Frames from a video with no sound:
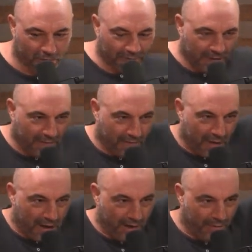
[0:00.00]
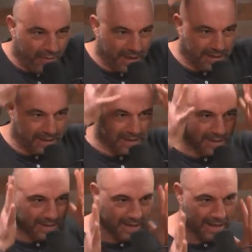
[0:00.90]
sort of a divine thing
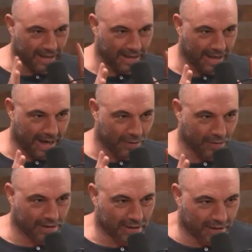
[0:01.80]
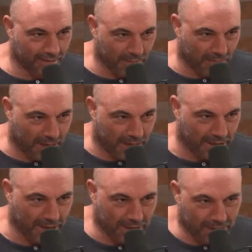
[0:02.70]
that's inside the housing of the body.